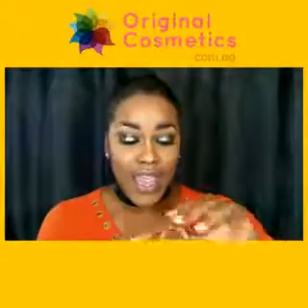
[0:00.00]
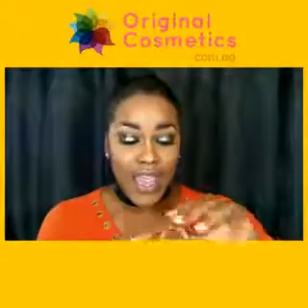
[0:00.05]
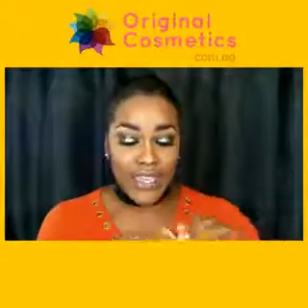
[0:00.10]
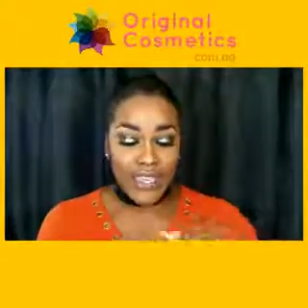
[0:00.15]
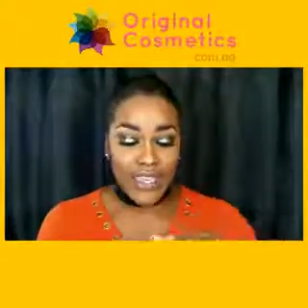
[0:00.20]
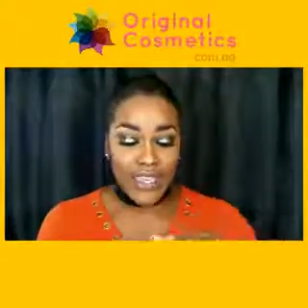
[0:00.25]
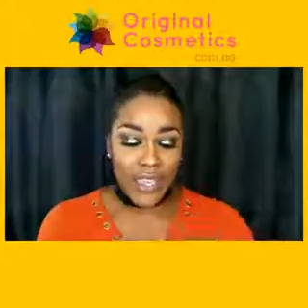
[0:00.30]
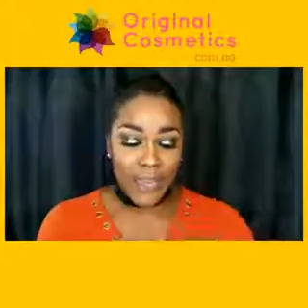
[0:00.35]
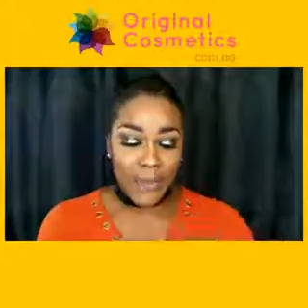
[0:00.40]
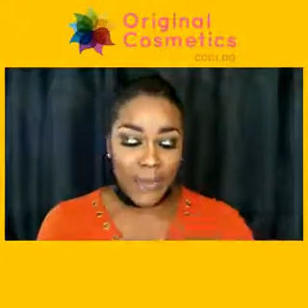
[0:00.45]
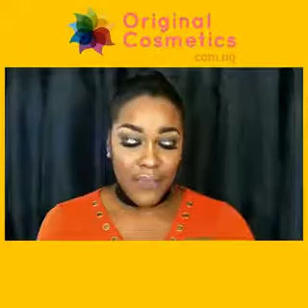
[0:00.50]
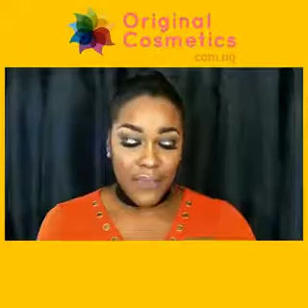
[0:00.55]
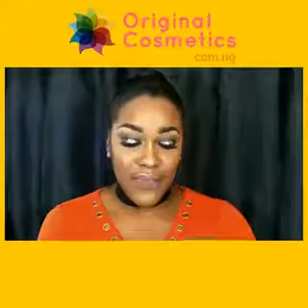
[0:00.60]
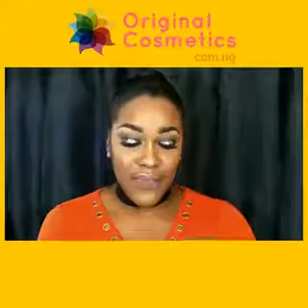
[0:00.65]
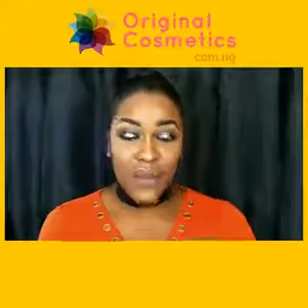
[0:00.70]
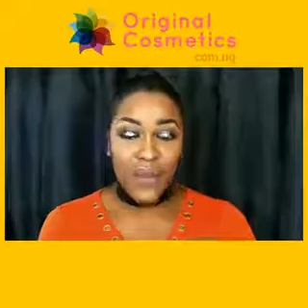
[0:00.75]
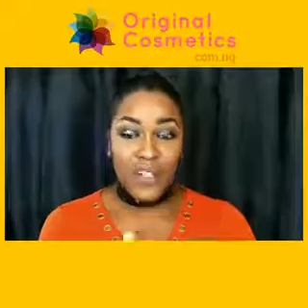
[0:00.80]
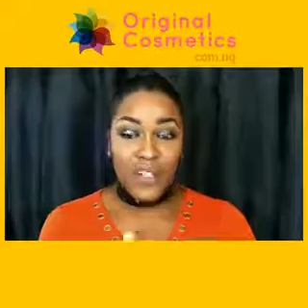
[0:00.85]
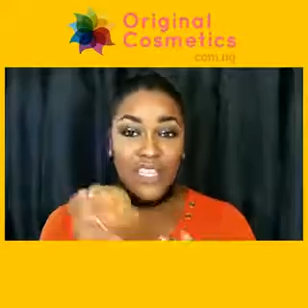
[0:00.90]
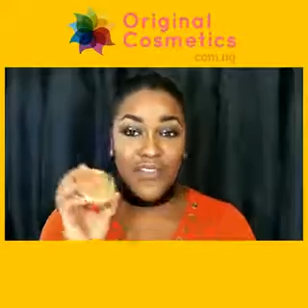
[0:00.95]
and yeah,
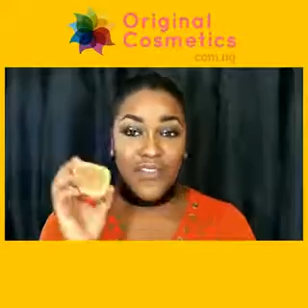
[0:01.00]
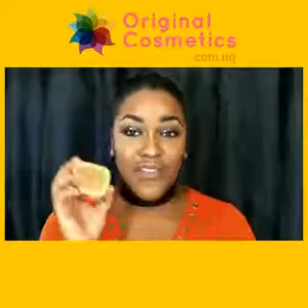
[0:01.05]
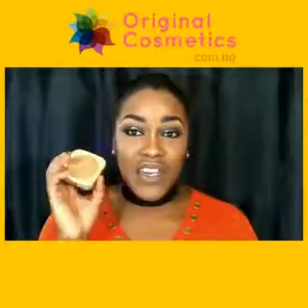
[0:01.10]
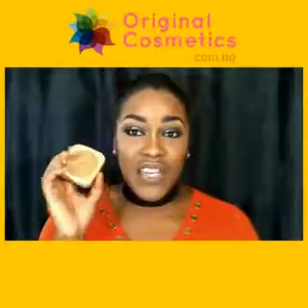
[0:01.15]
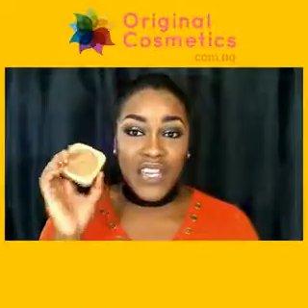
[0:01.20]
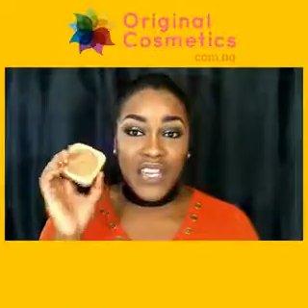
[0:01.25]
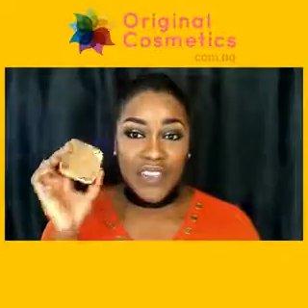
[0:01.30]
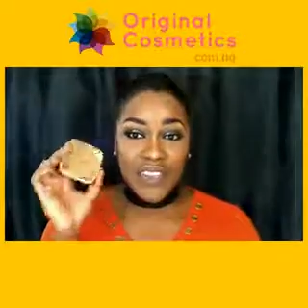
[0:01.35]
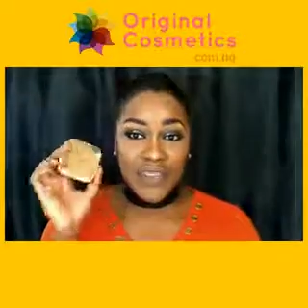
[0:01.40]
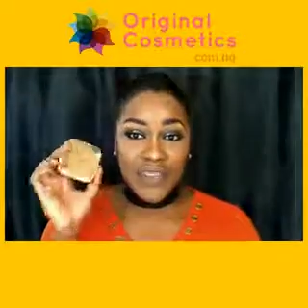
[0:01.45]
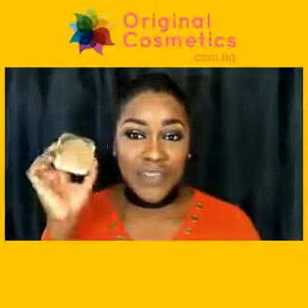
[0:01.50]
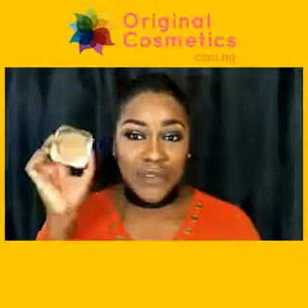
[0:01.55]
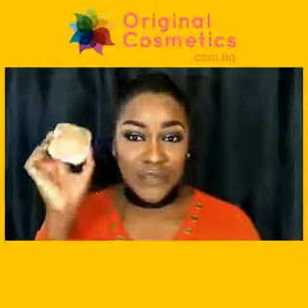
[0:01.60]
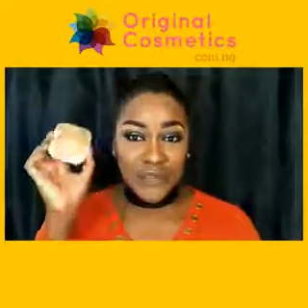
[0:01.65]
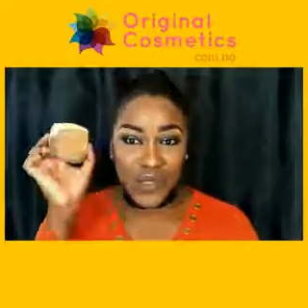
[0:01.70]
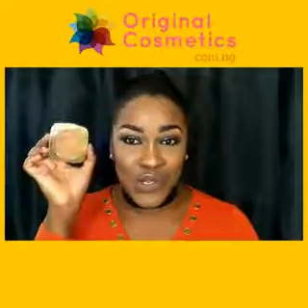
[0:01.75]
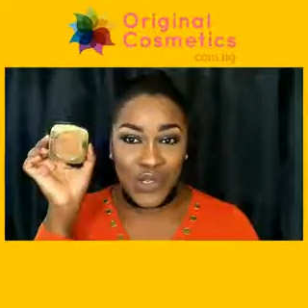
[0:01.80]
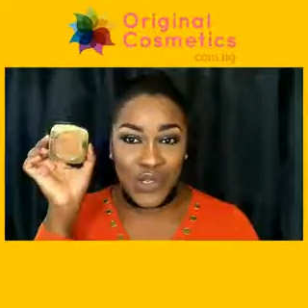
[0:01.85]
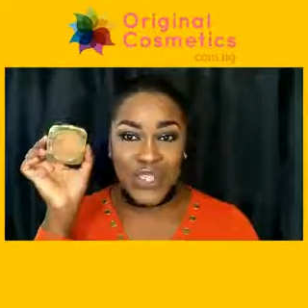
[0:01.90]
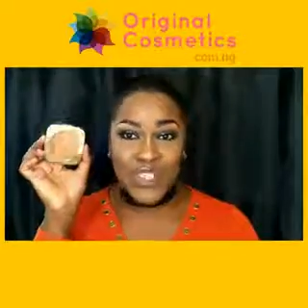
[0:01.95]
I will
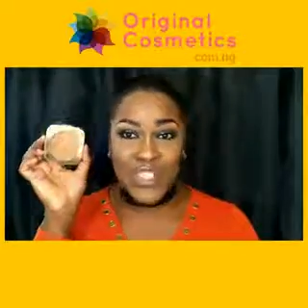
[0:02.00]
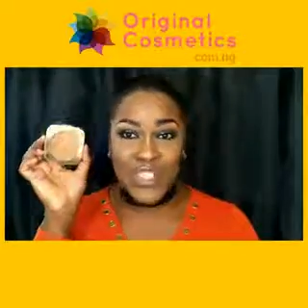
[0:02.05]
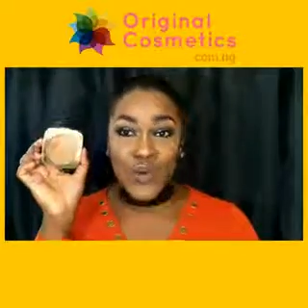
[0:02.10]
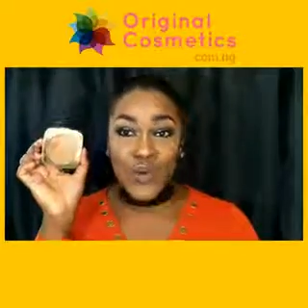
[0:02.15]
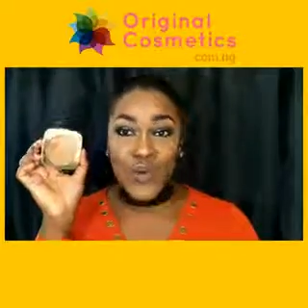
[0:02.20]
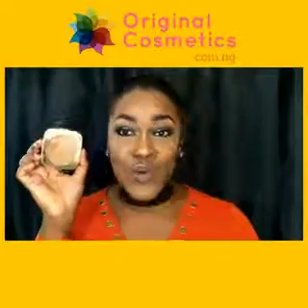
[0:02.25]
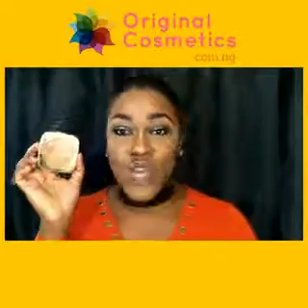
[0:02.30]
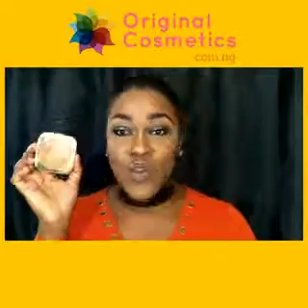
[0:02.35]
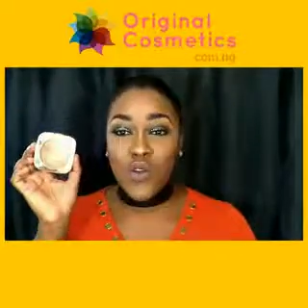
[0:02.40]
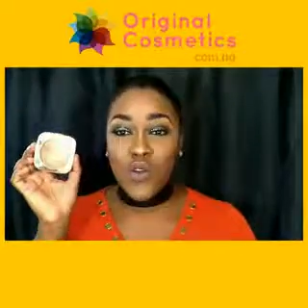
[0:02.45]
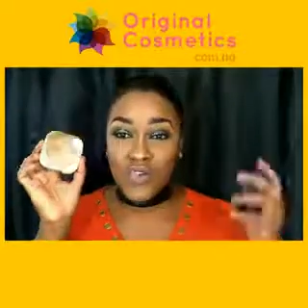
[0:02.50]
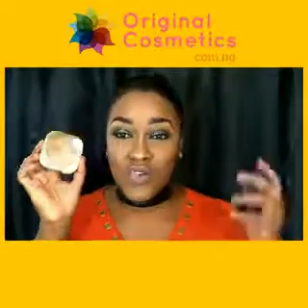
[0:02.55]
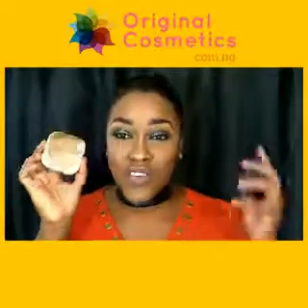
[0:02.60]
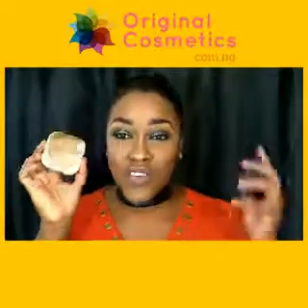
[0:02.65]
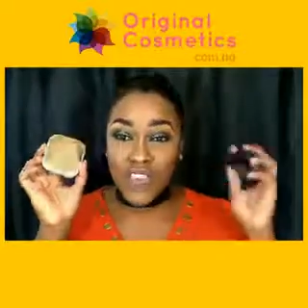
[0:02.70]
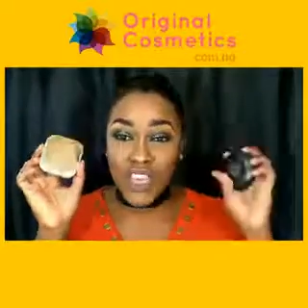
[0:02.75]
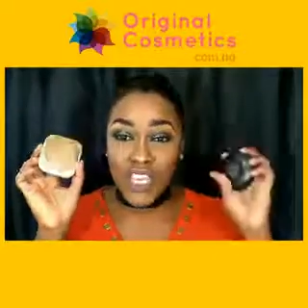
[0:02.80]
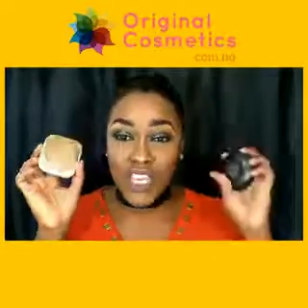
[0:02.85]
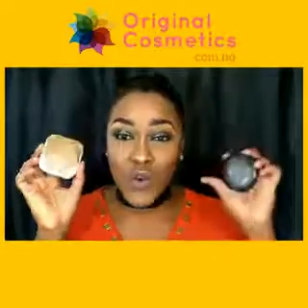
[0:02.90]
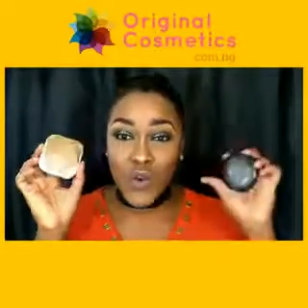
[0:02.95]
definitely choose this one
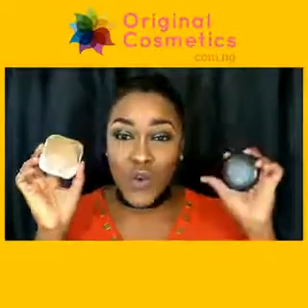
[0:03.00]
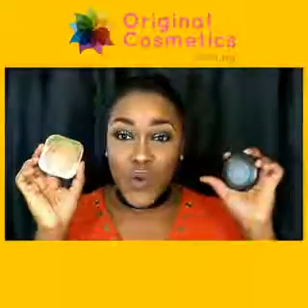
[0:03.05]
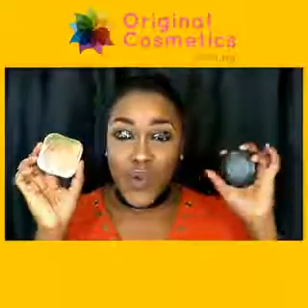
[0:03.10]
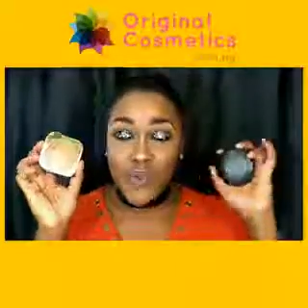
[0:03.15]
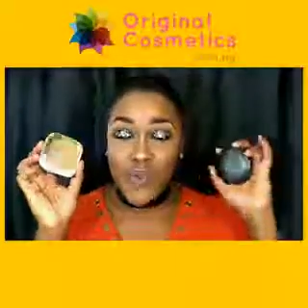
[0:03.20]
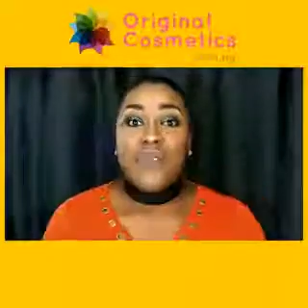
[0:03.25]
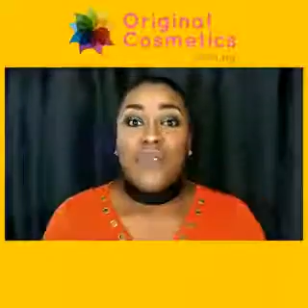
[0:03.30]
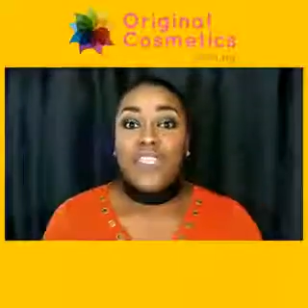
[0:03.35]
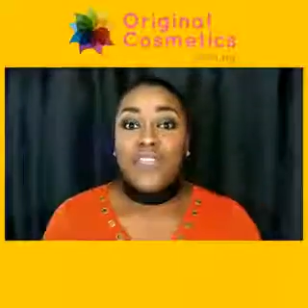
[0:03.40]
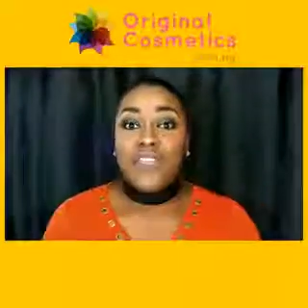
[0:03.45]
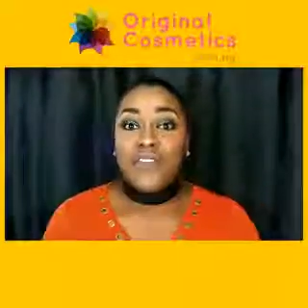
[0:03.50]
over this one.